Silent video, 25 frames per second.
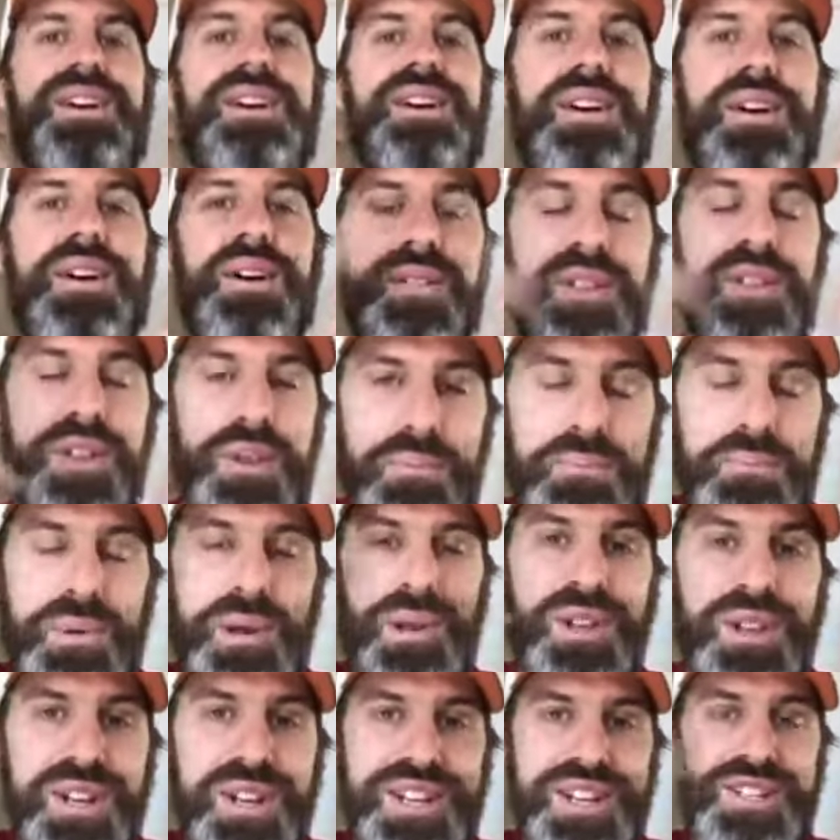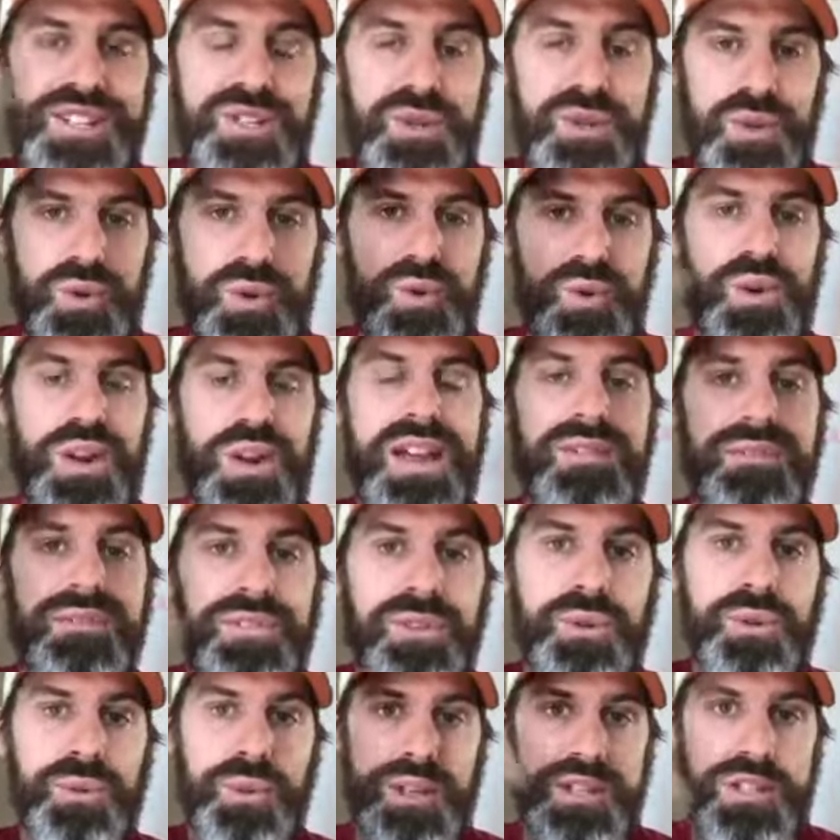the ability to
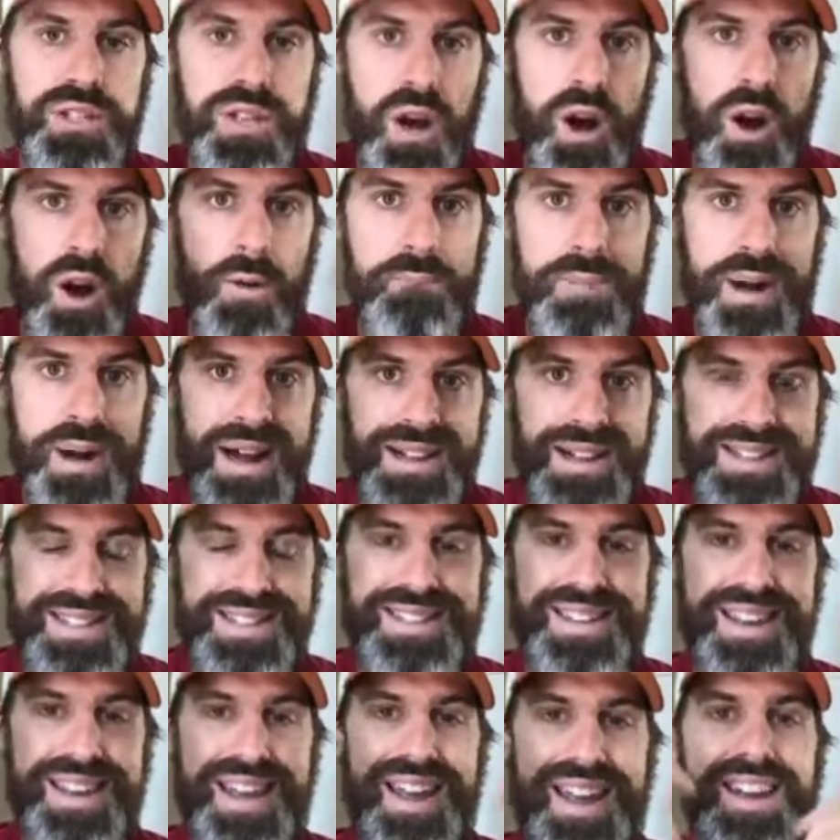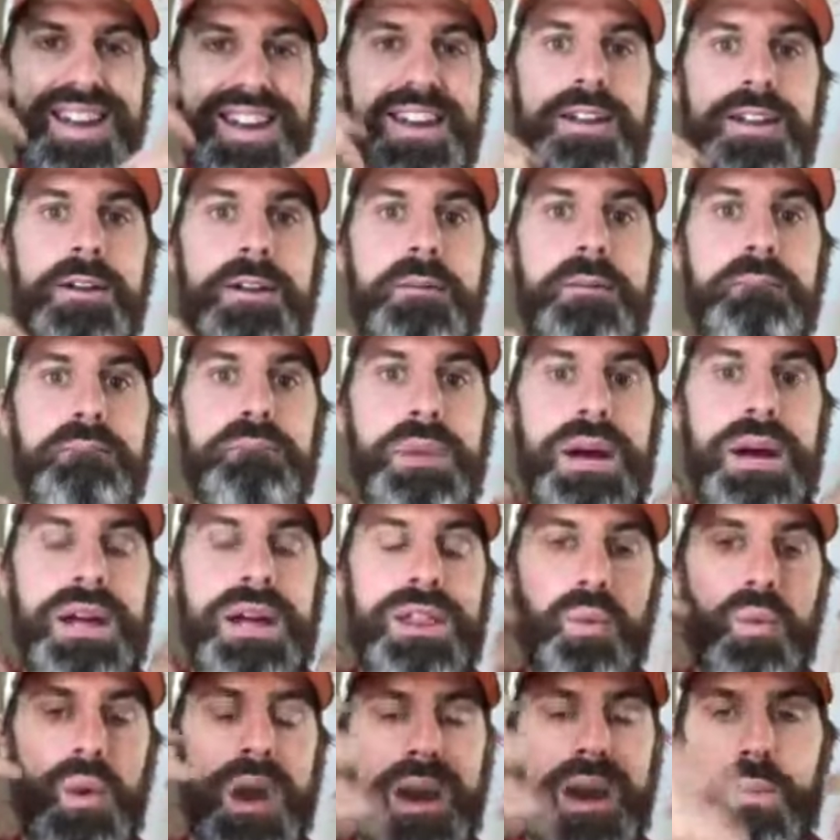influence our mindset by
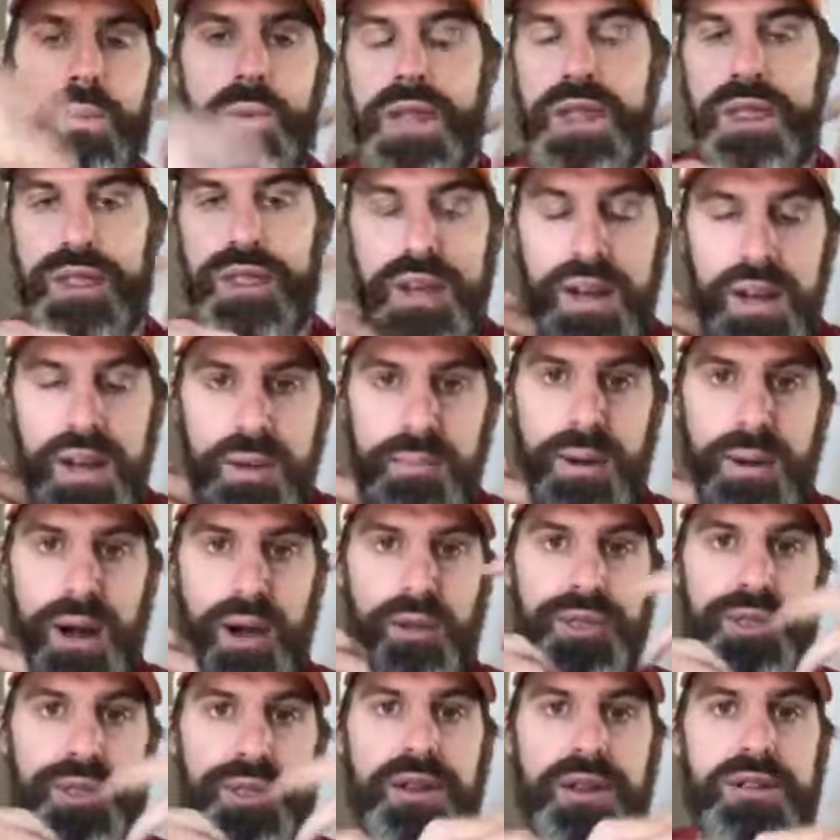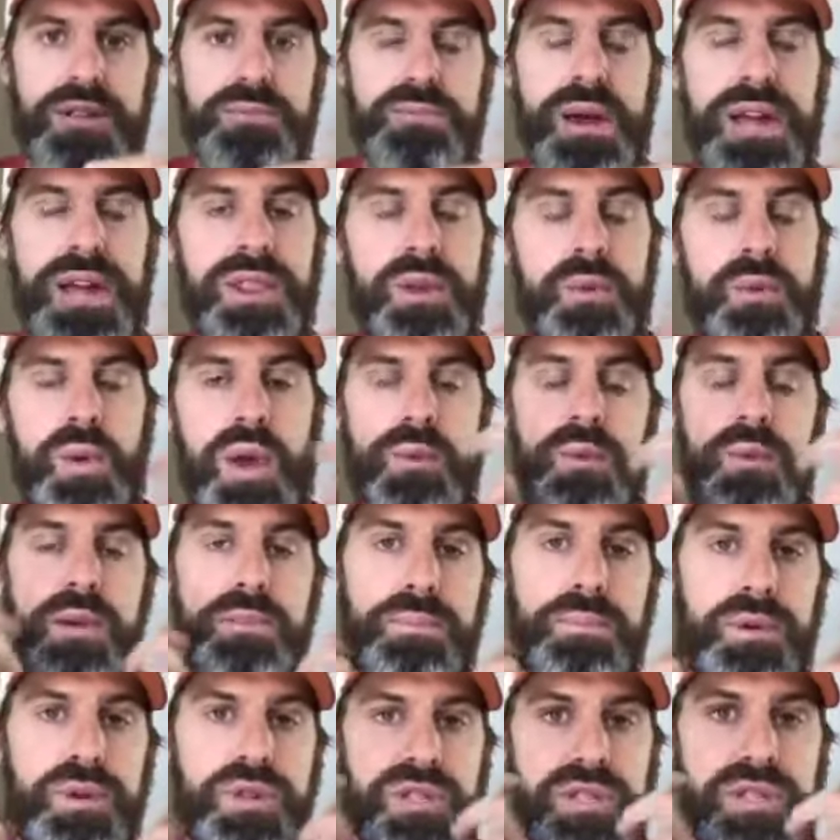the way we think about things, by the way we
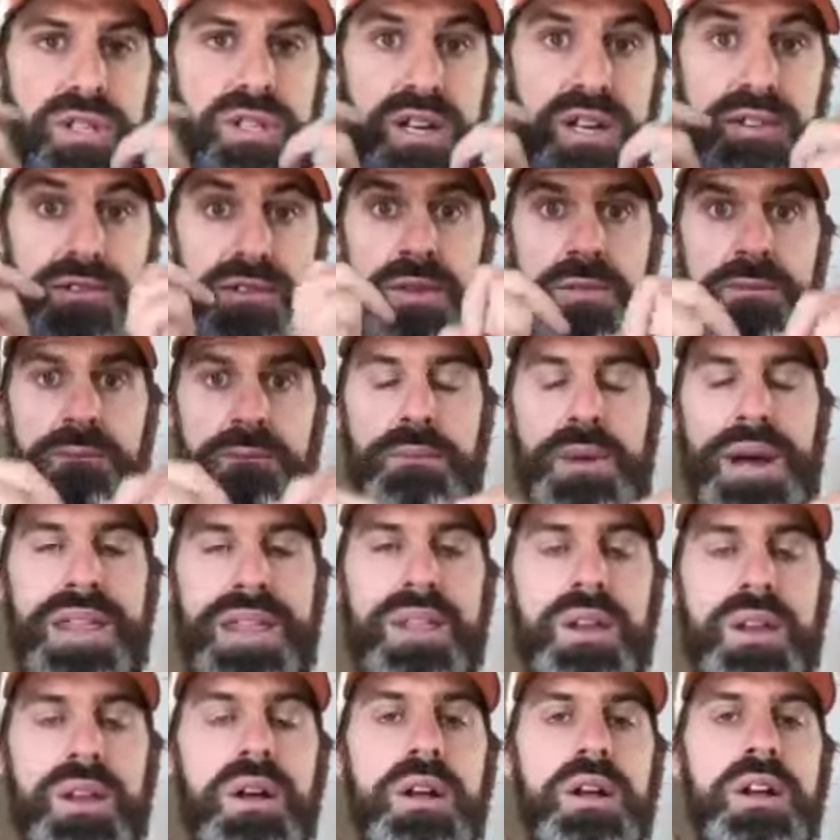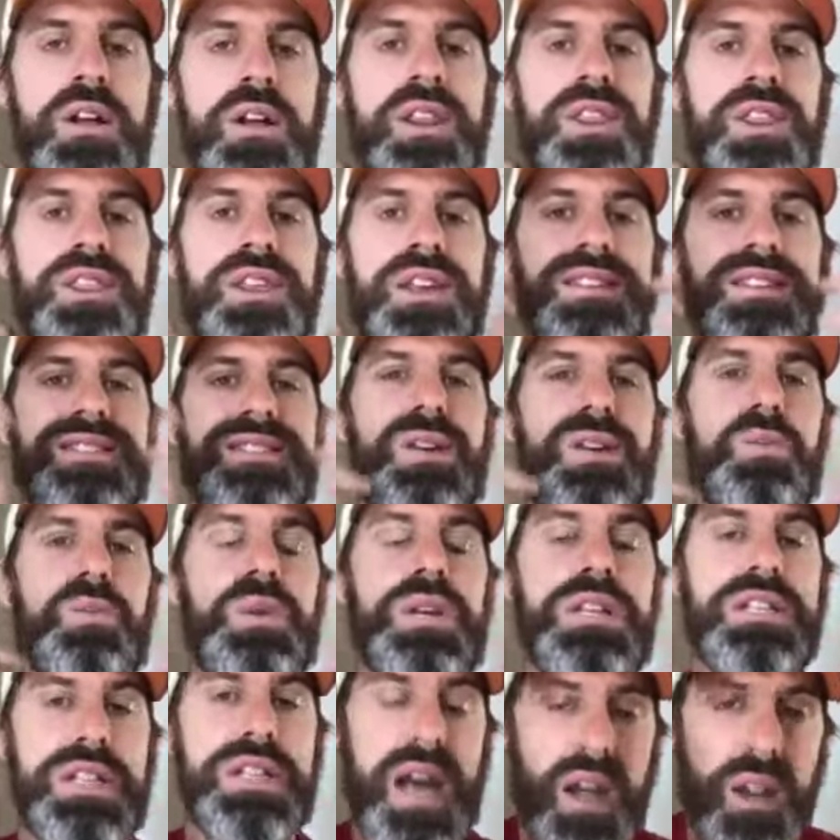perceive them, by the things that we
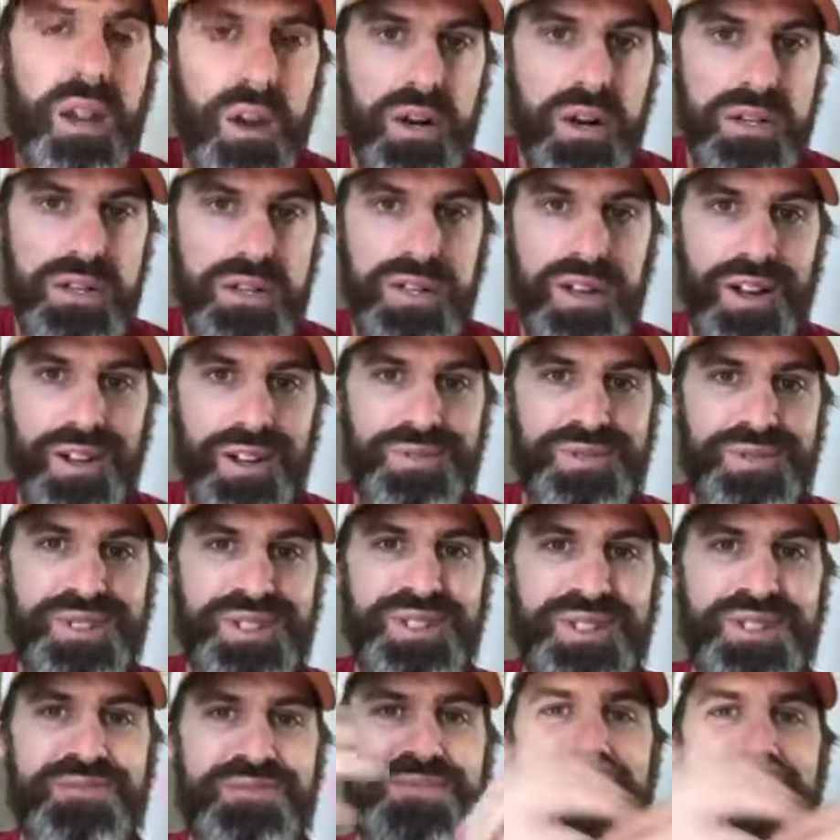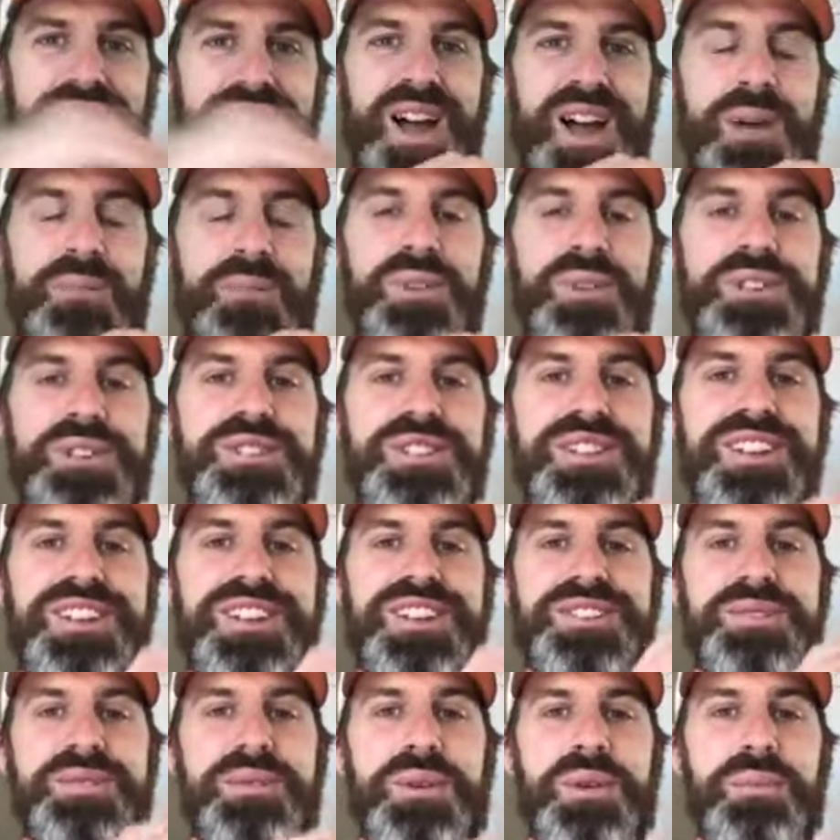tell ourselves. I'm listening
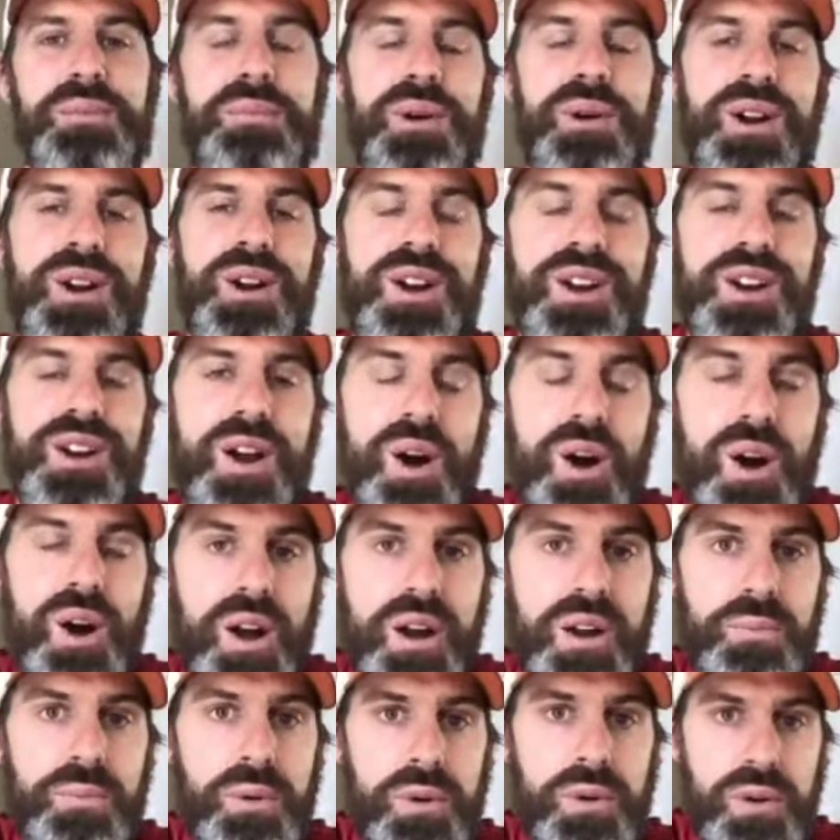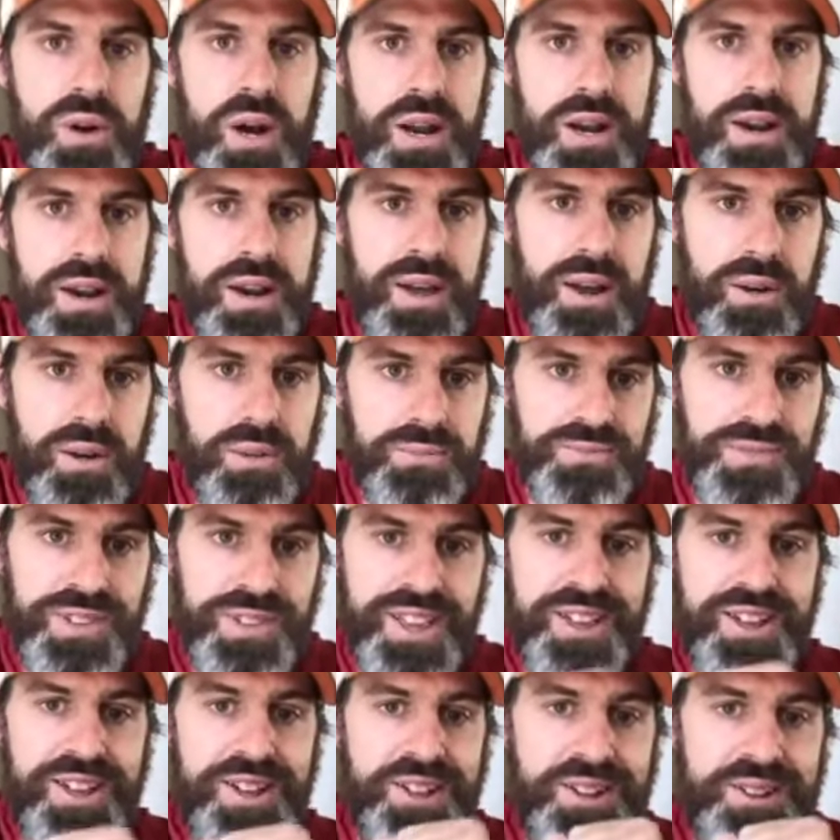to a book on Audible right now,
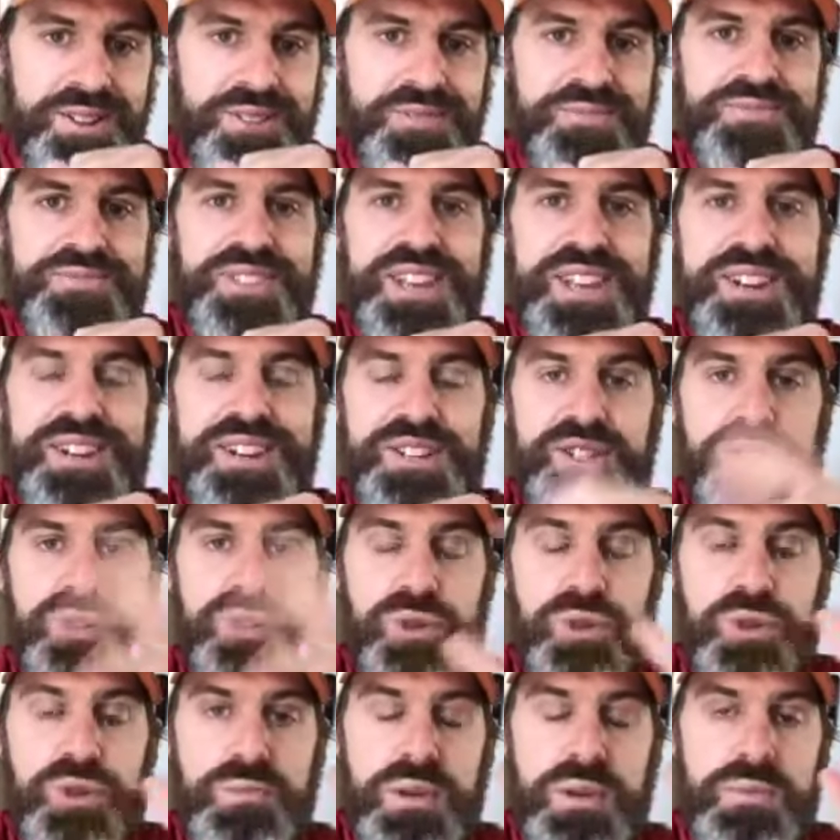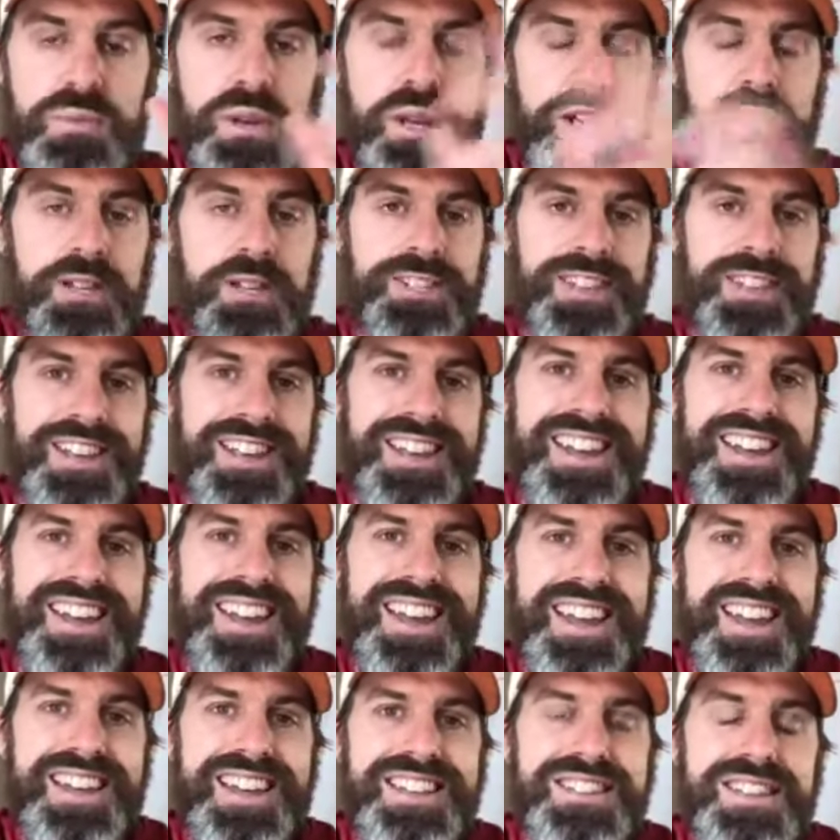and excuse me, because
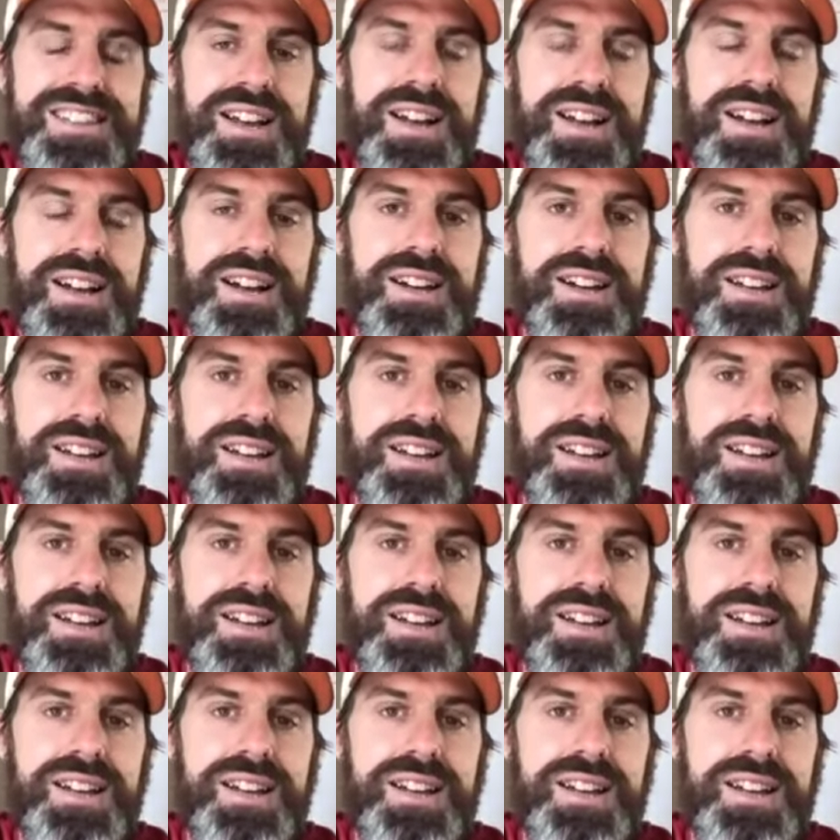the